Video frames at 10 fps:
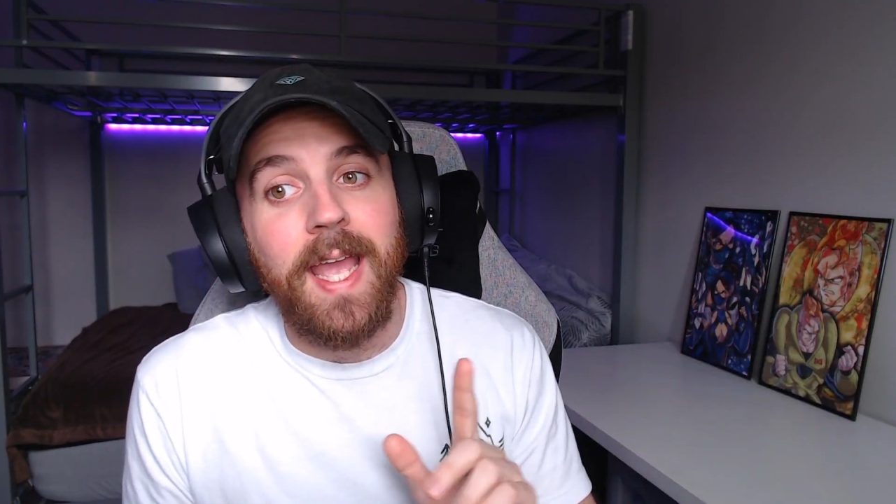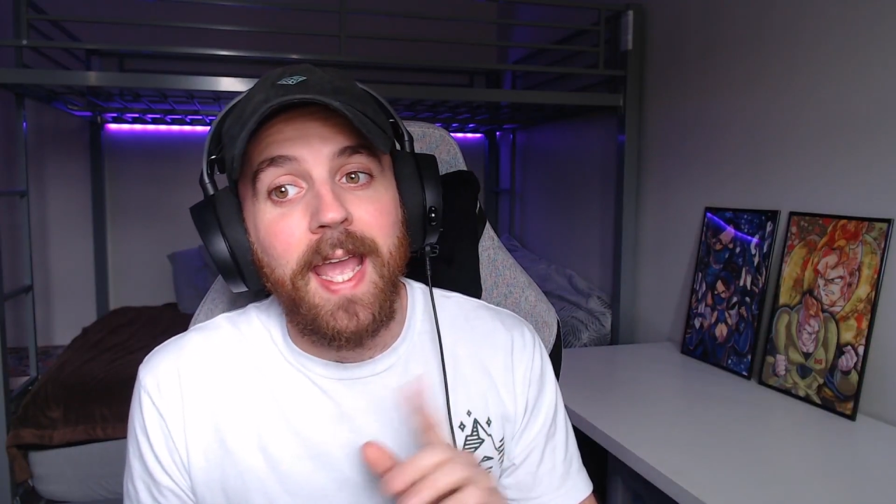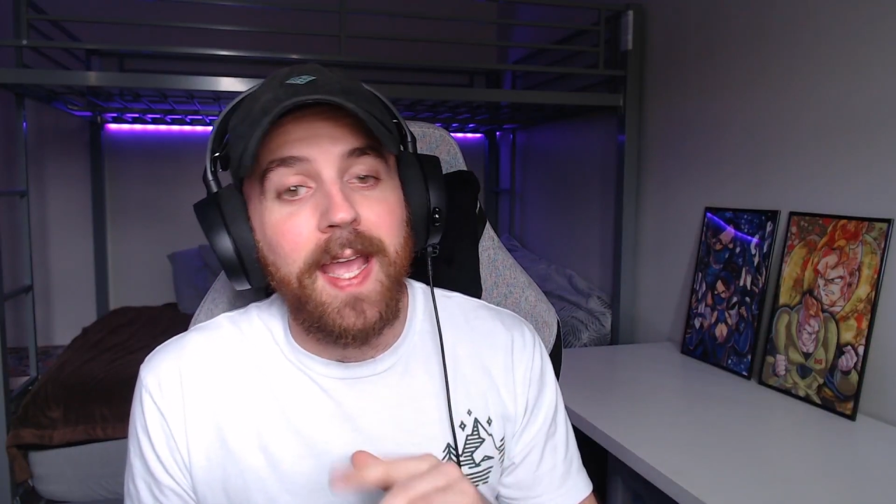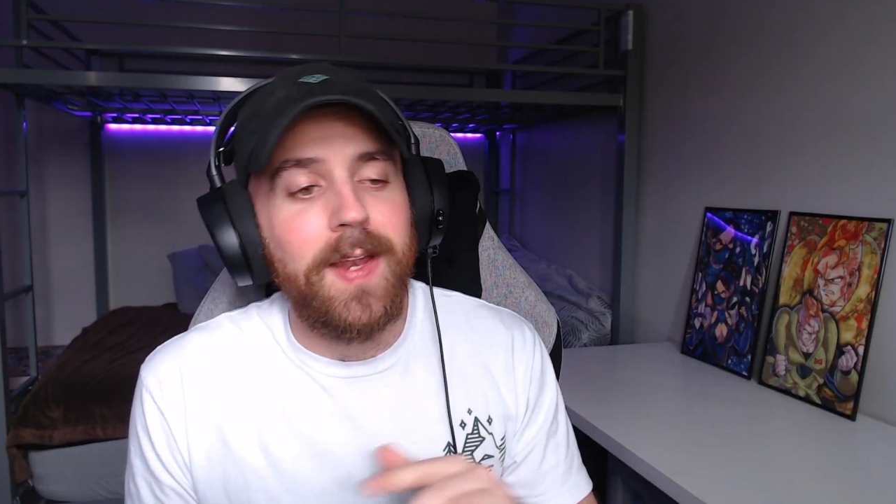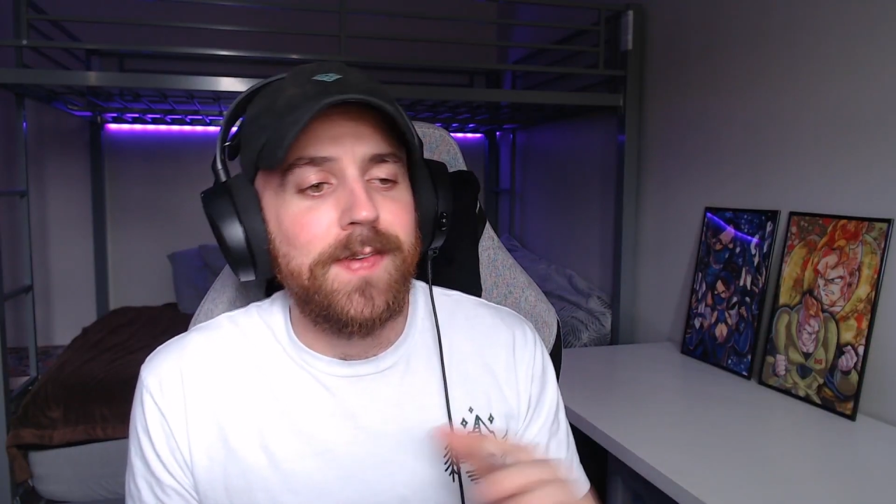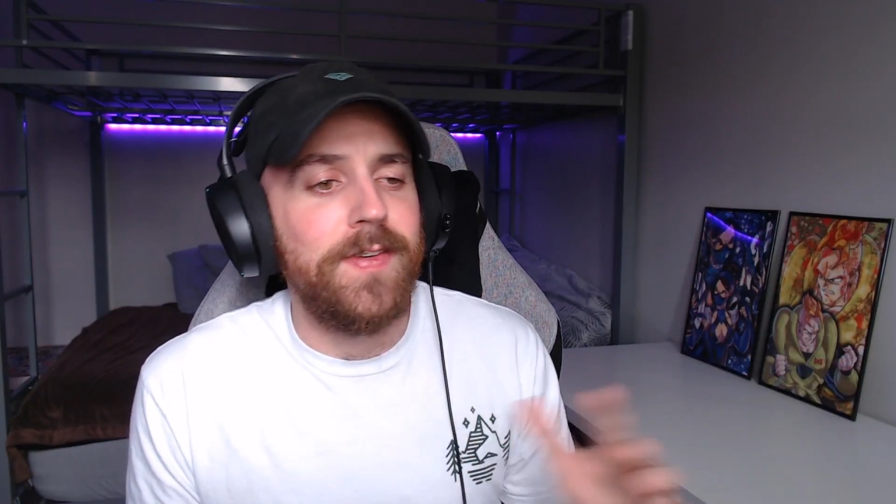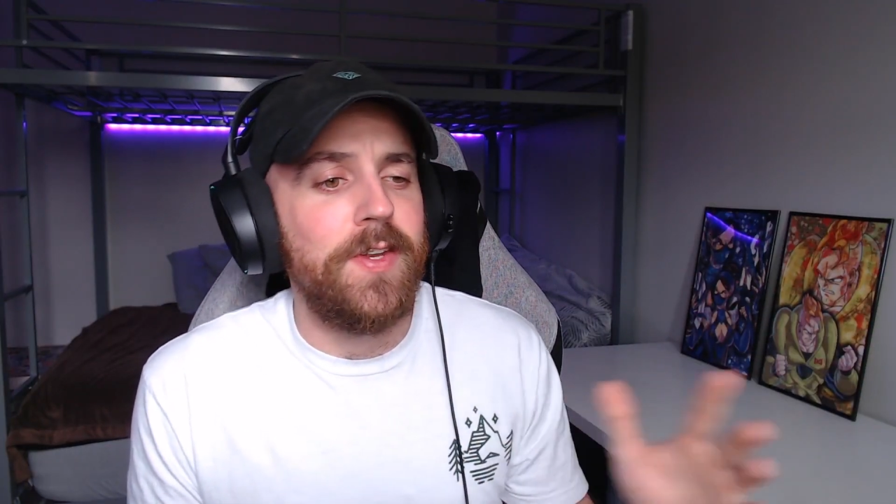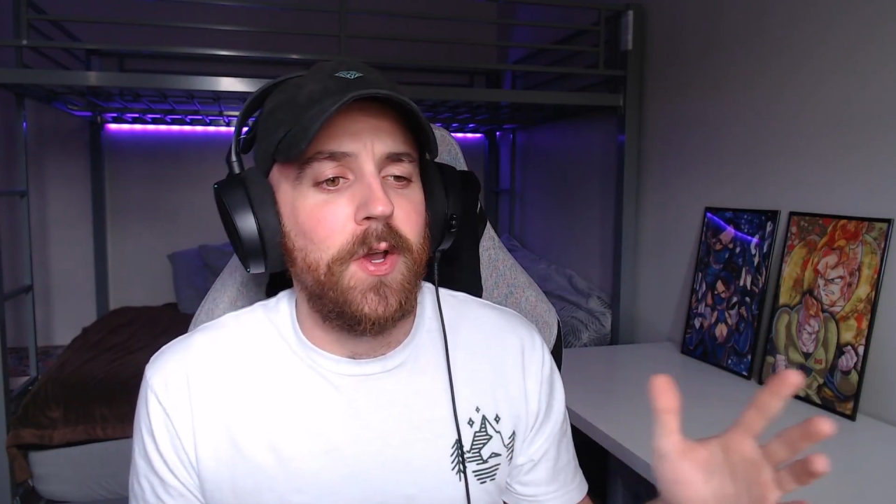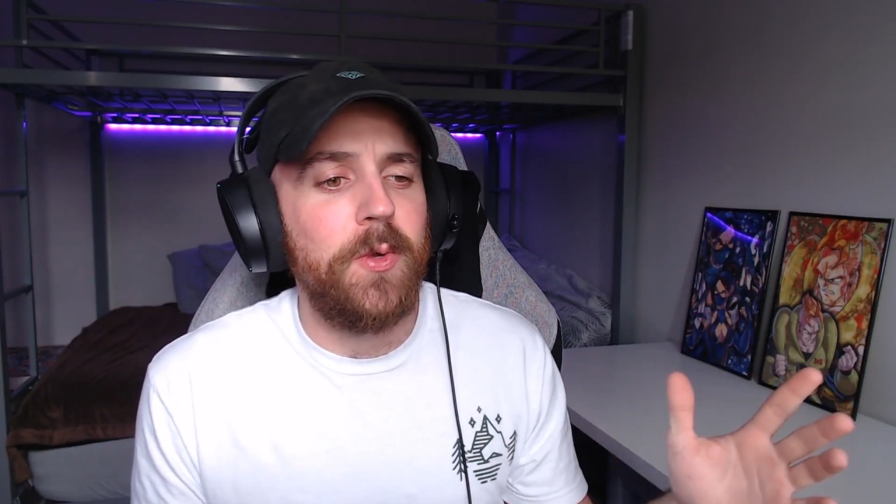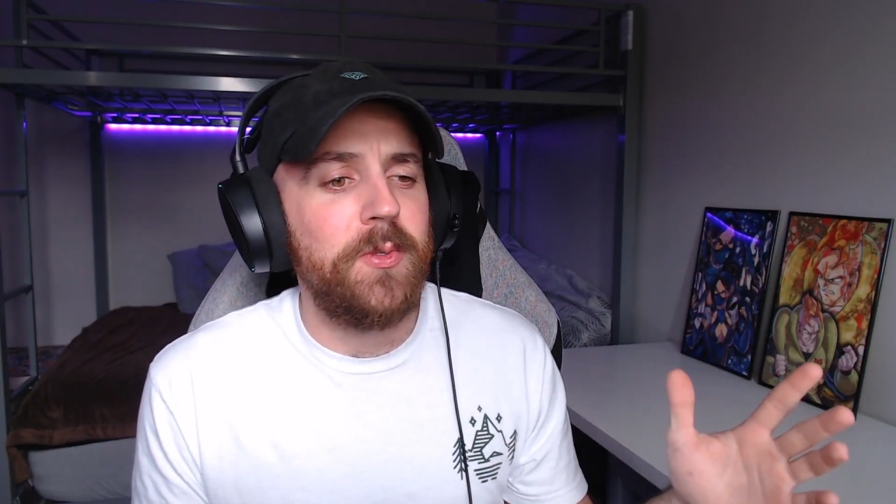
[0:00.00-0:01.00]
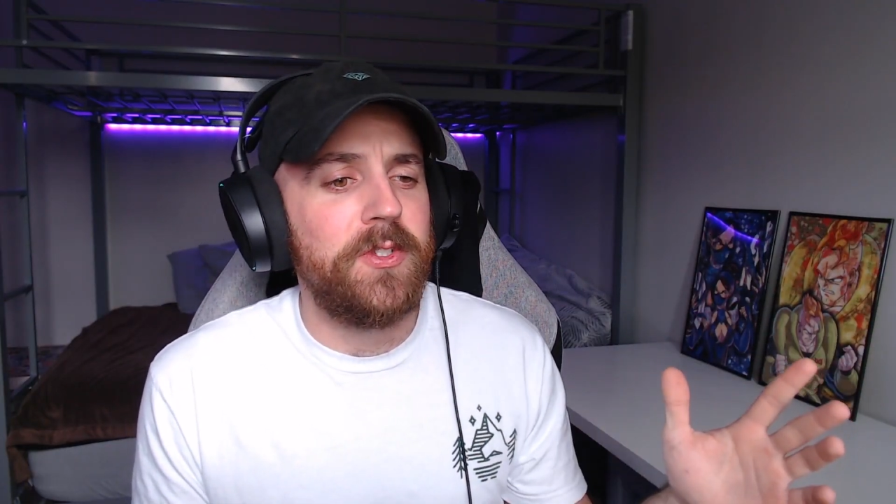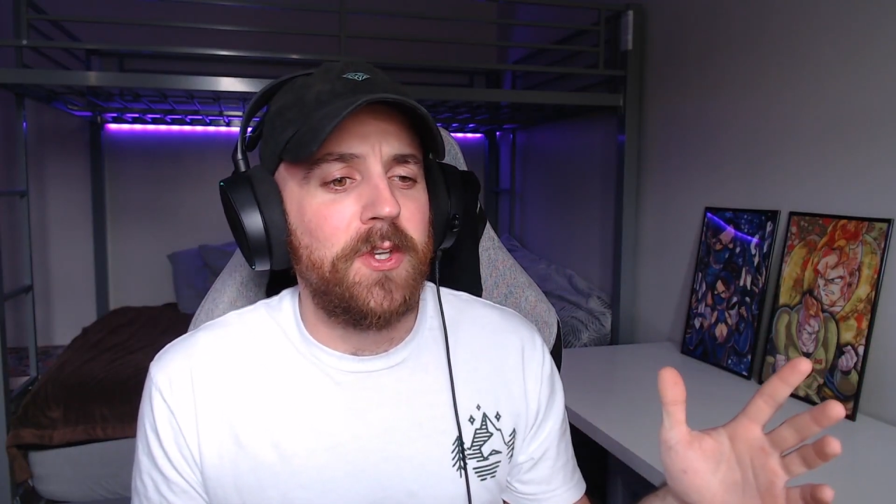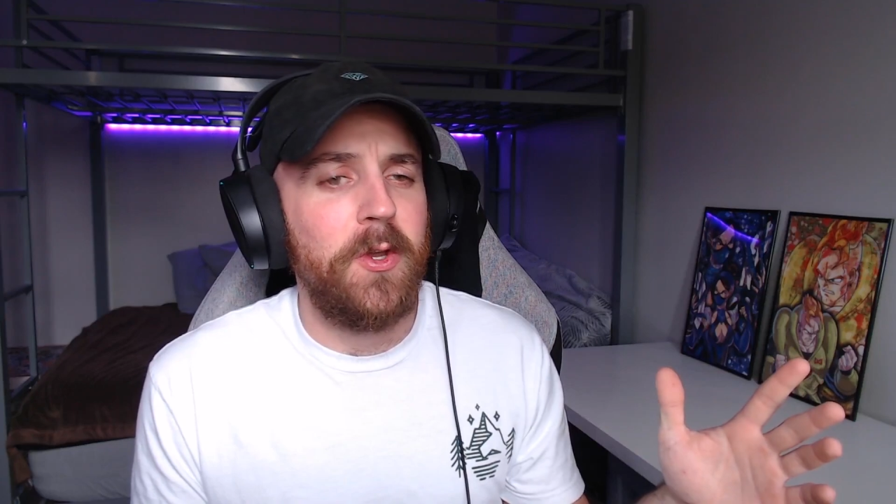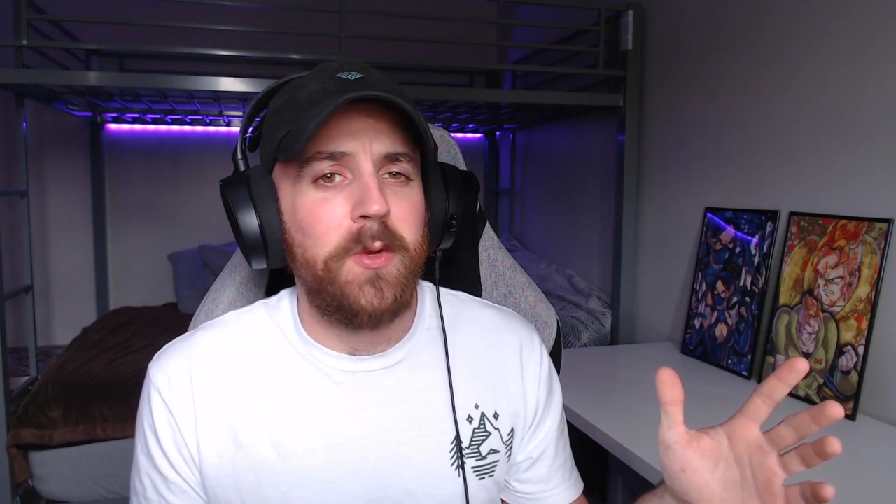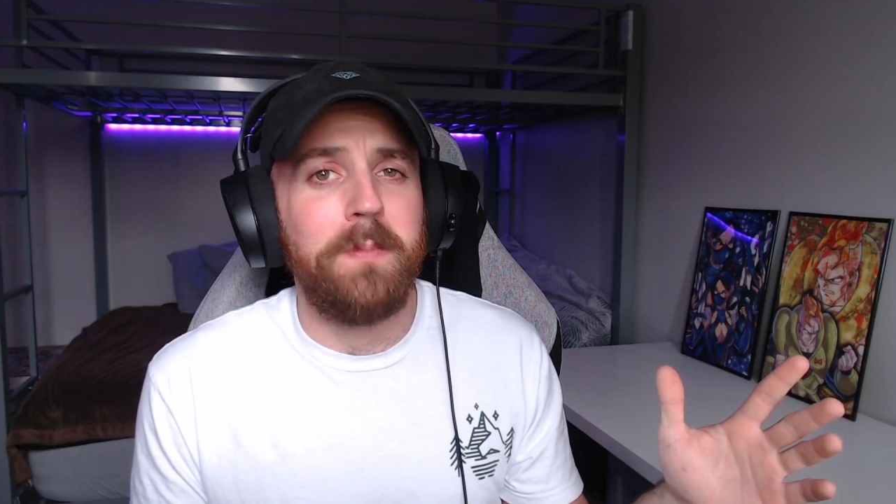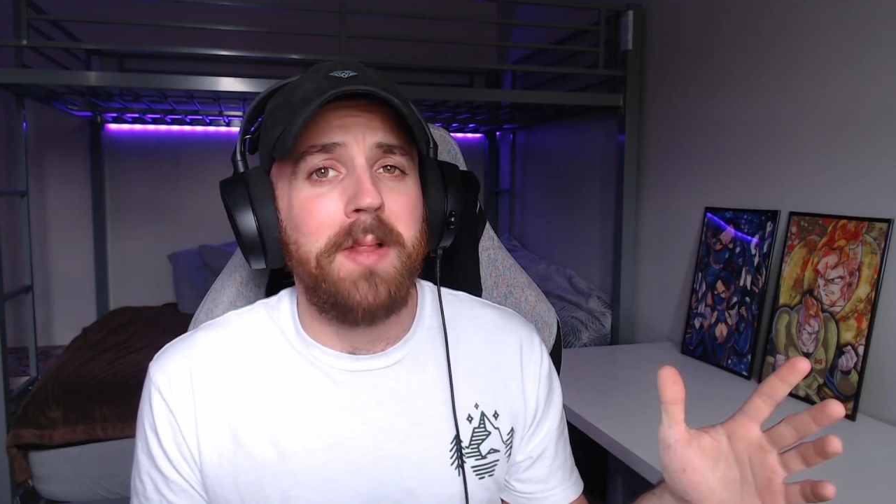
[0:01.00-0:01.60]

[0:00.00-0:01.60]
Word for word: and no scope,